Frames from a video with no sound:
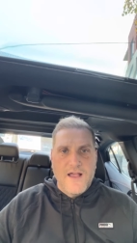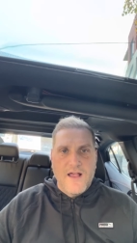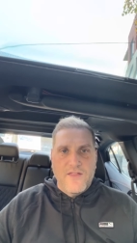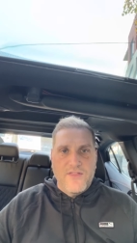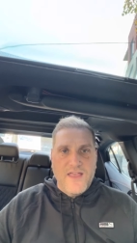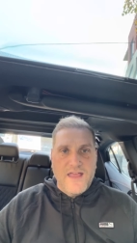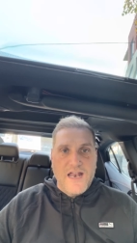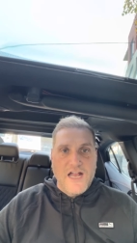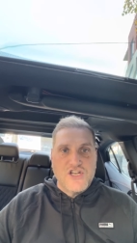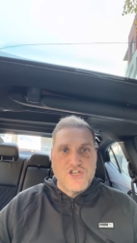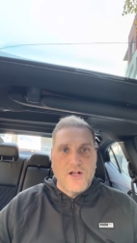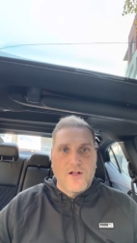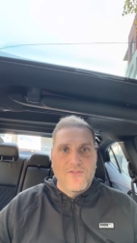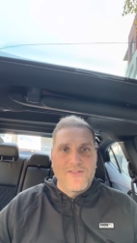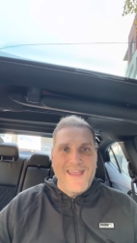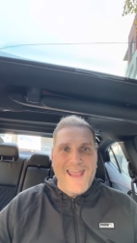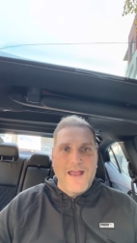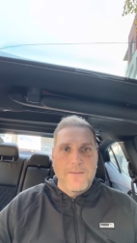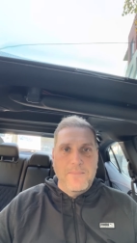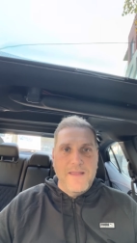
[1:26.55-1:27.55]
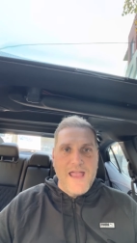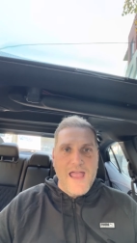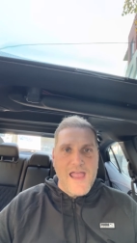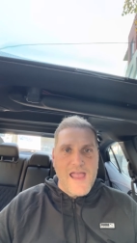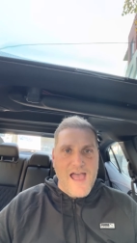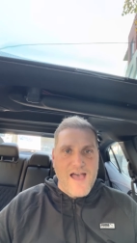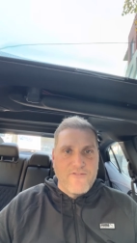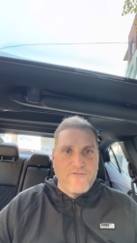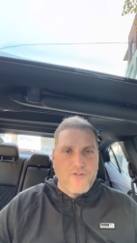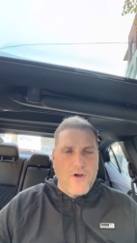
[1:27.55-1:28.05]
The NHL and the NBA
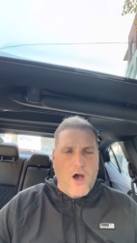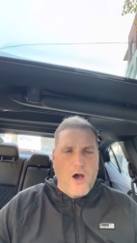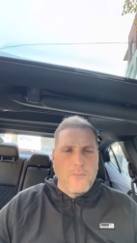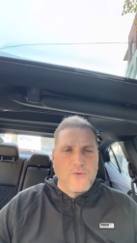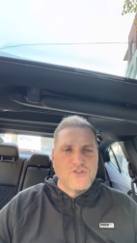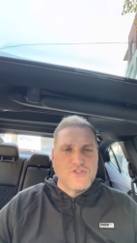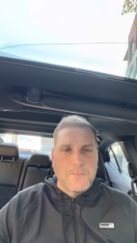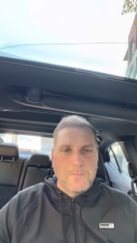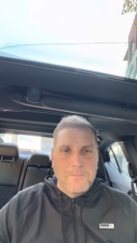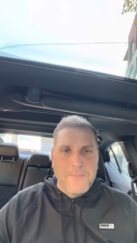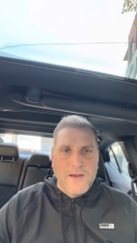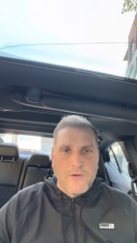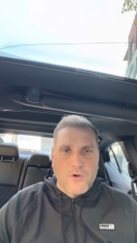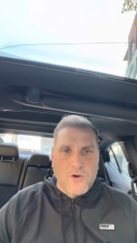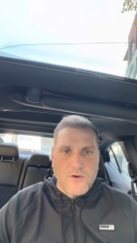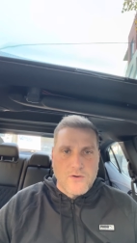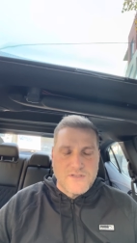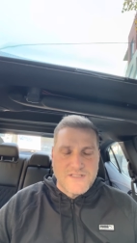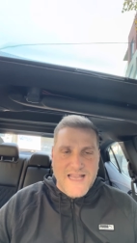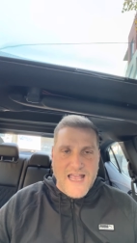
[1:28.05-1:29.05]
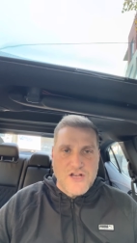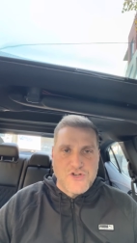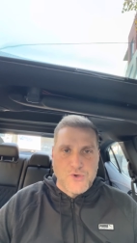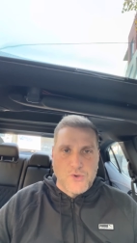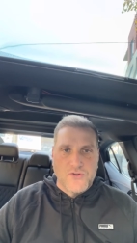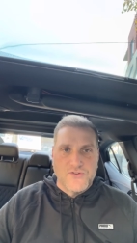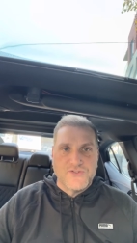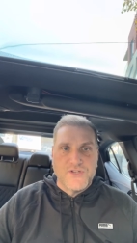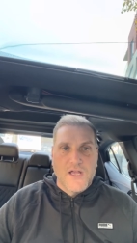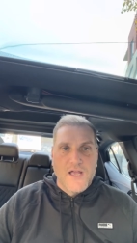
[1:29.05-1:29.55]
have almost mirror
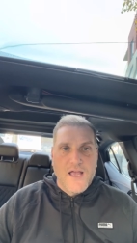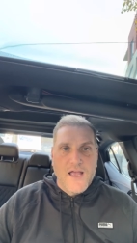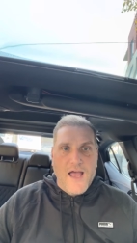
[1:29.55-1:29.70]
schedules,